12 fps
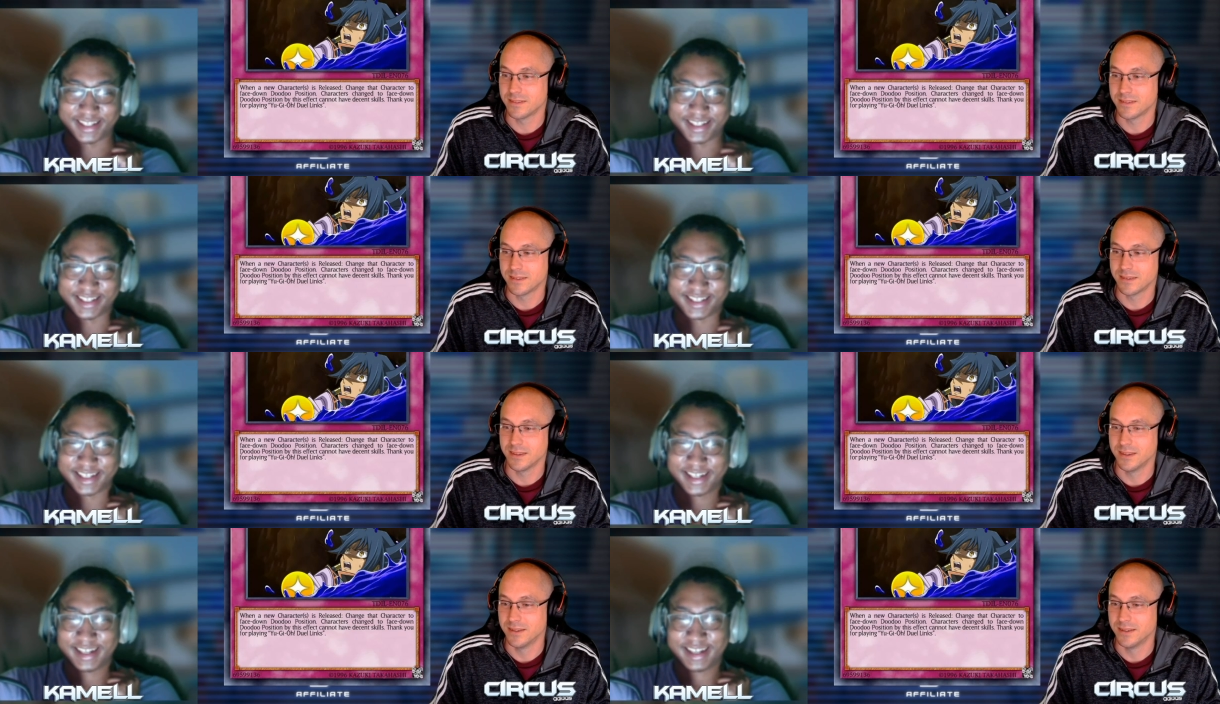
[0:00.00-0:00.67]

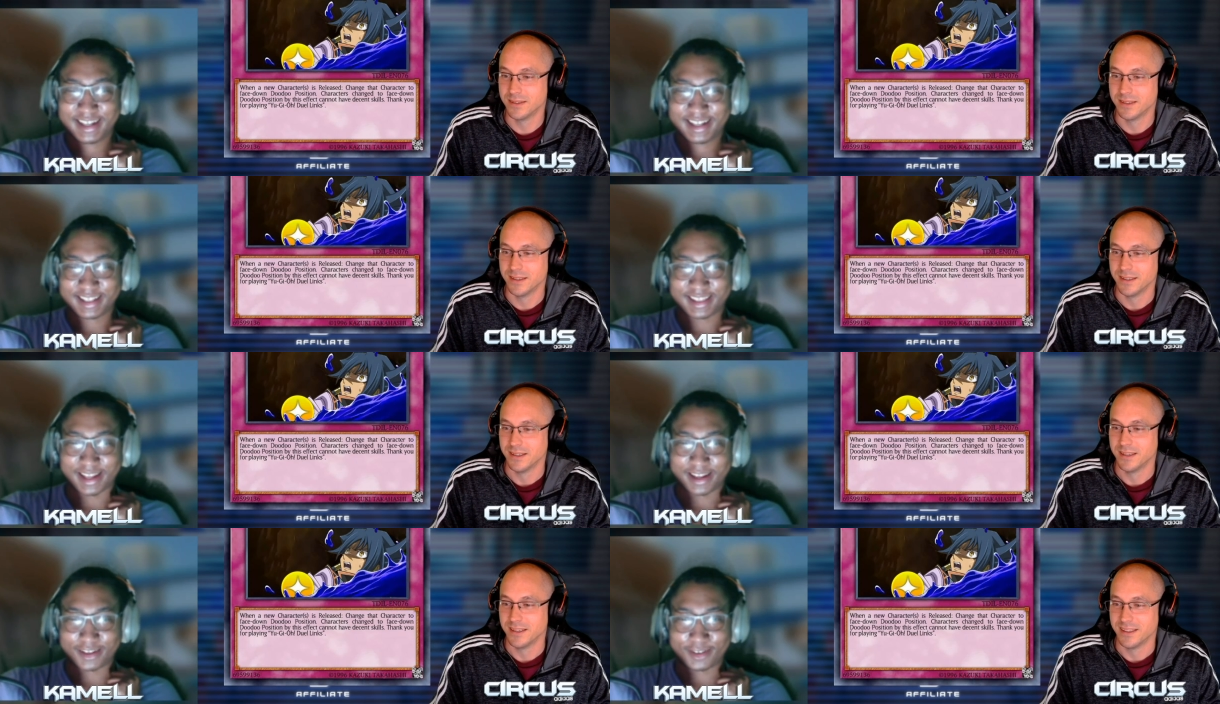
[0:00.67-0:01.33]
Speaker 1: skills.
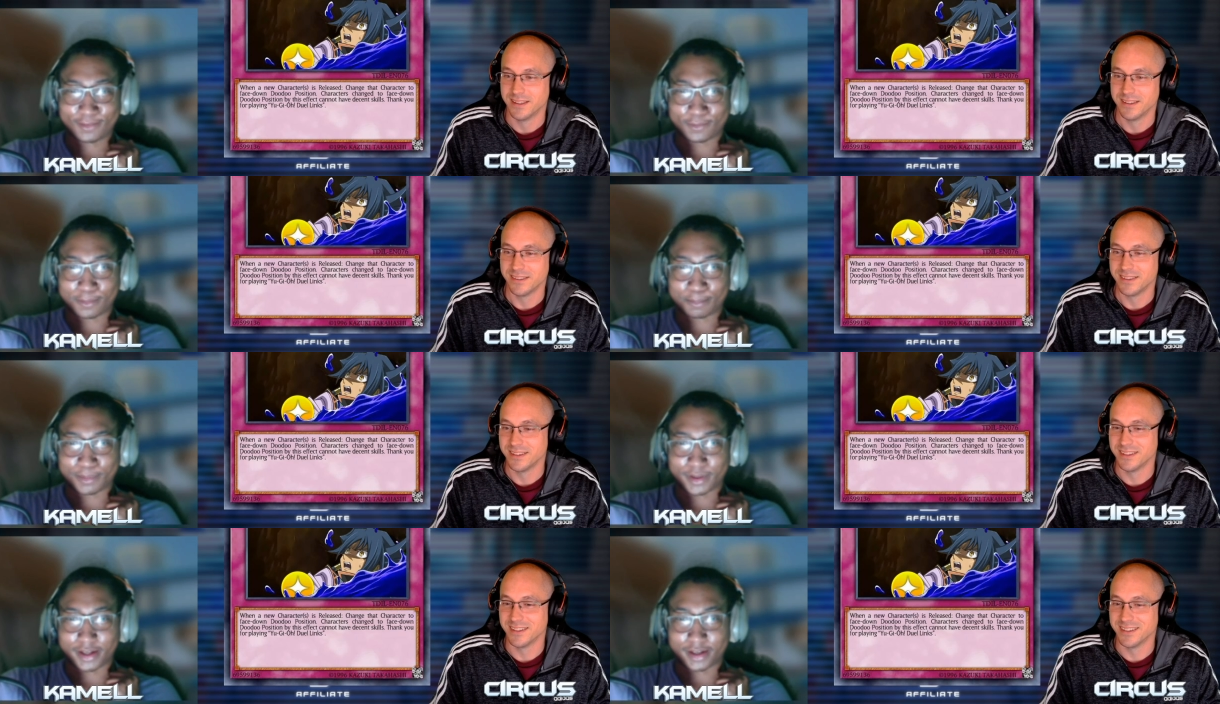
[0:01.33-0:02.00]
Thank
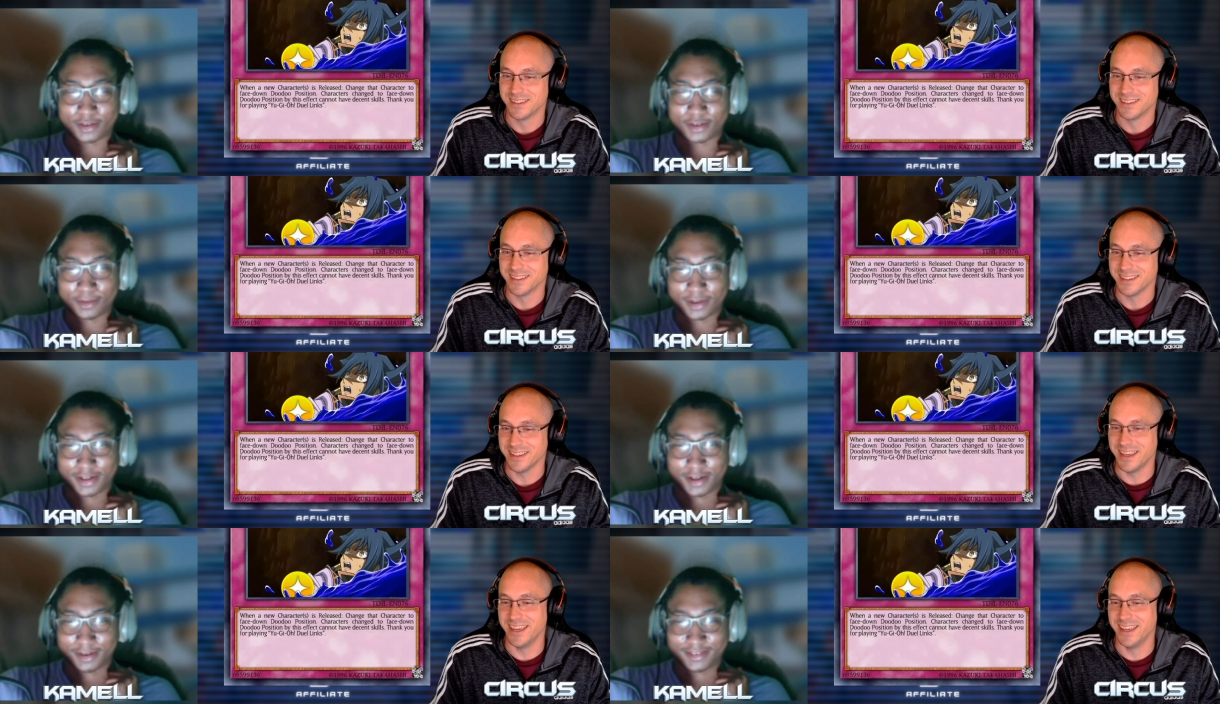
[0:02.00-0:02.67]
you for
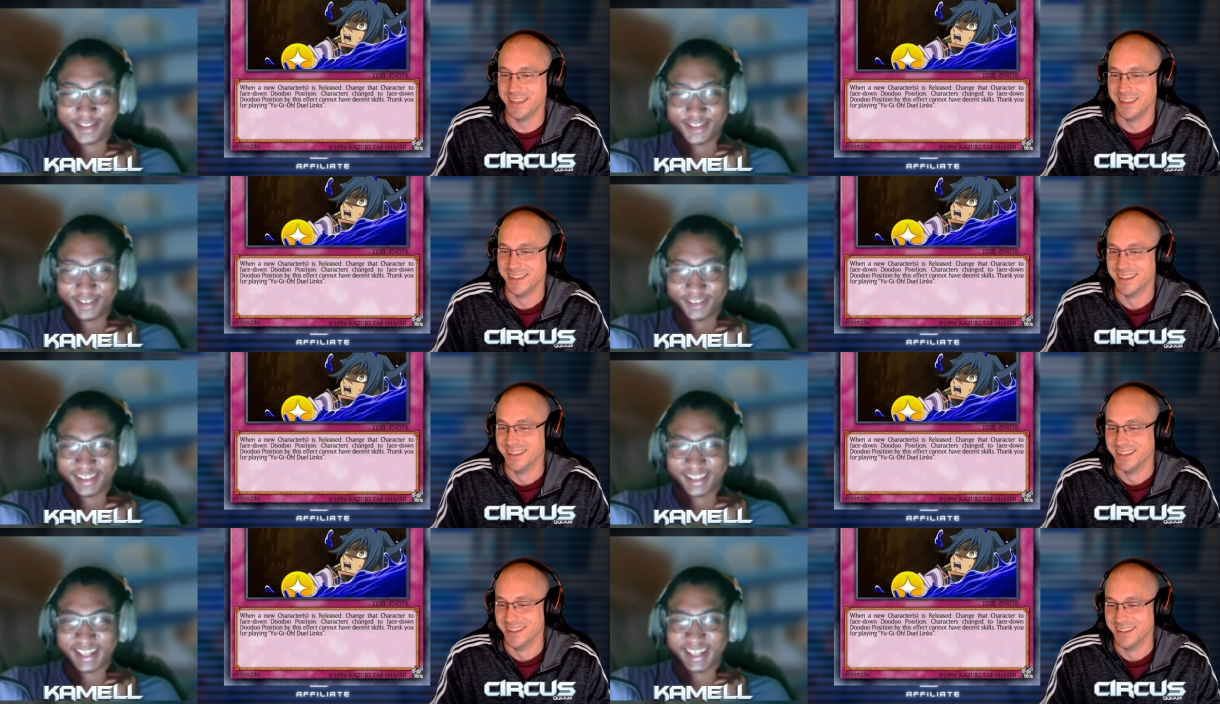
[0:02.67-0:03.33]
playing Yu-Gi-Oh!
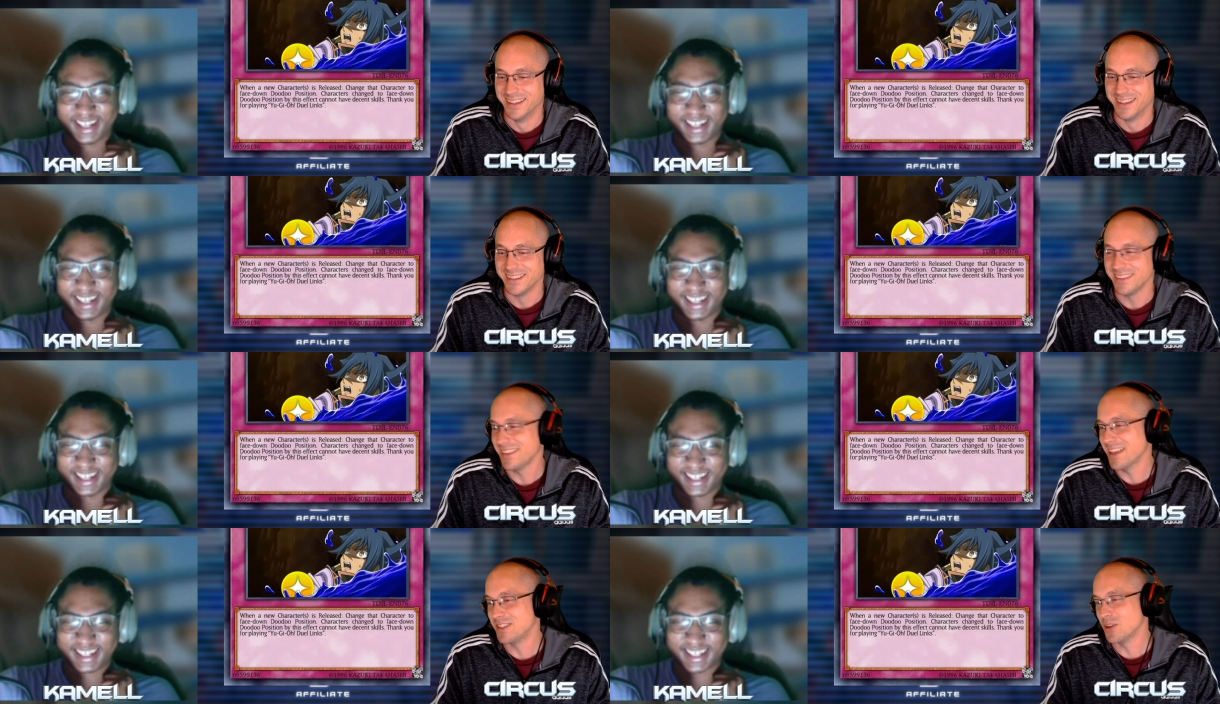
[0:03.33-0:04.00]
Speaker 2: Duel
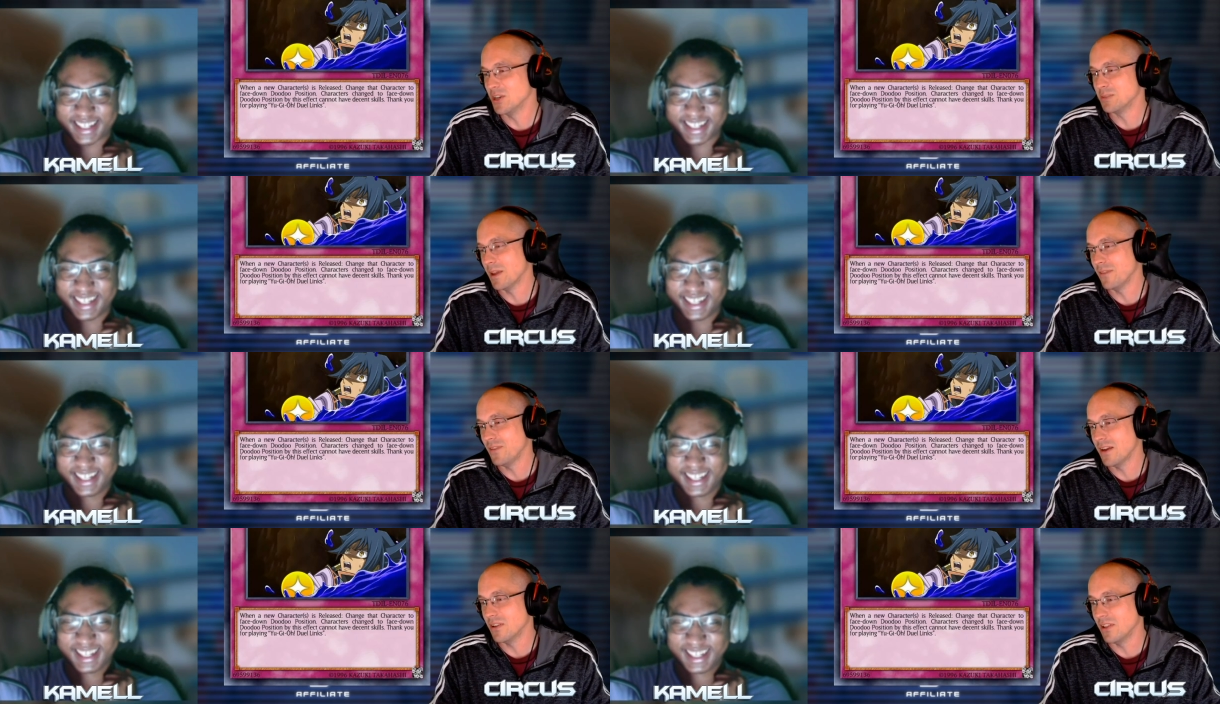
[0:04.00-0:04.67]
Links. That's always my
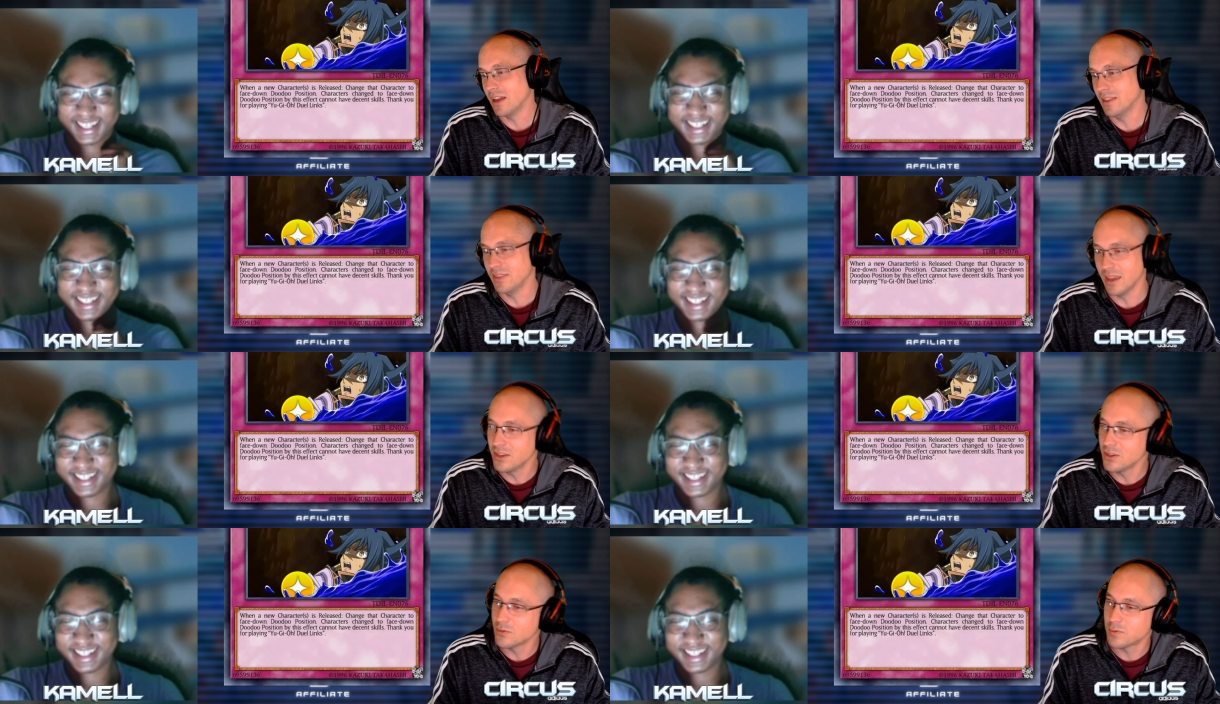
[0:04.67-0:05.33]
favorite line.
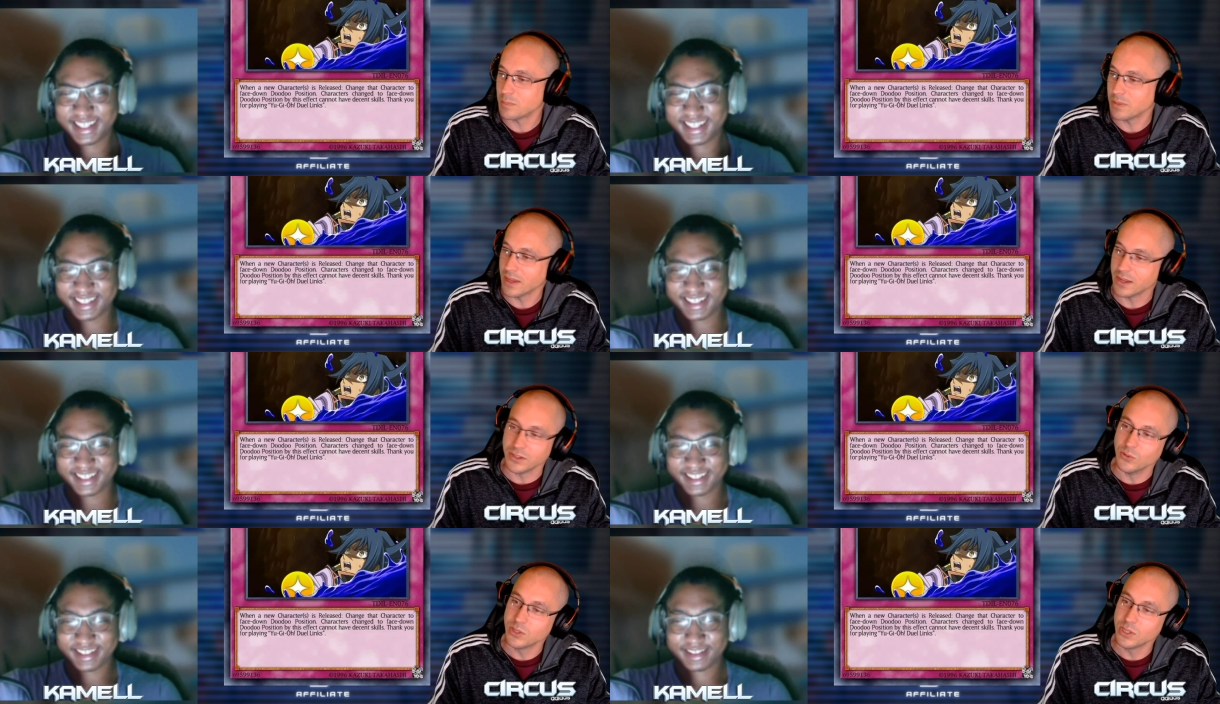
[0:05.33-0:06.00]
Thank you for
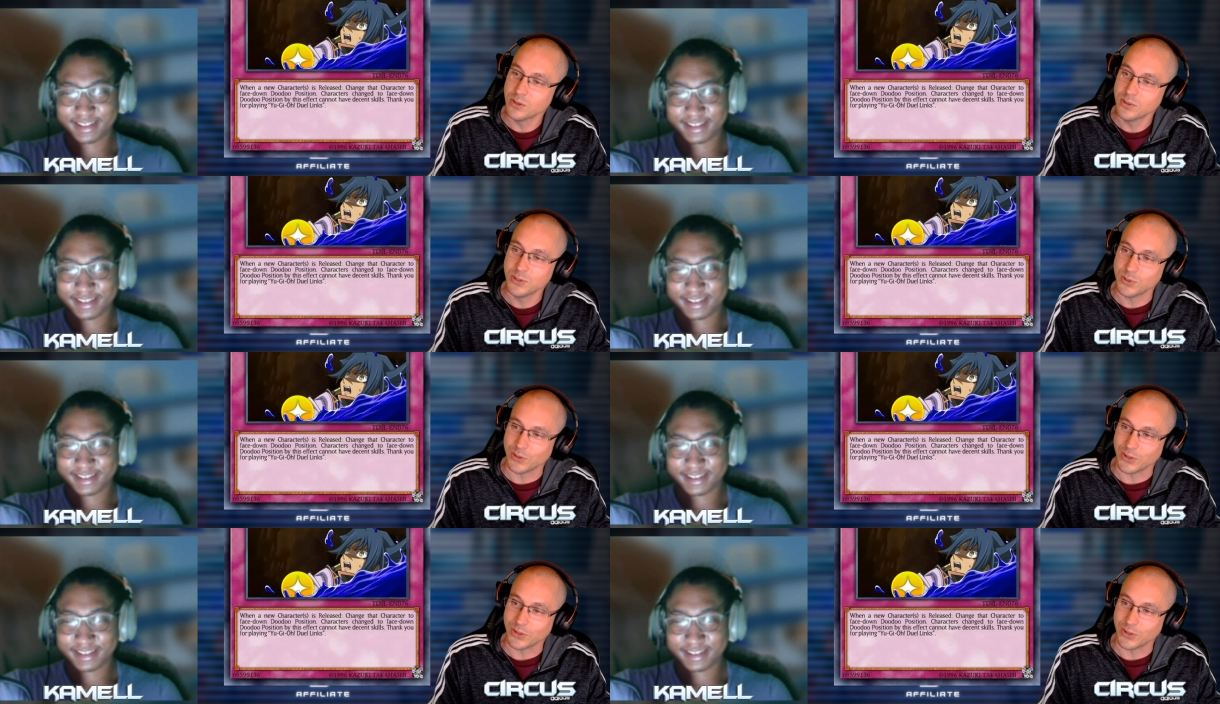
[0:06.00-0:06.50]
playing Yu-Gi-Oh! Duel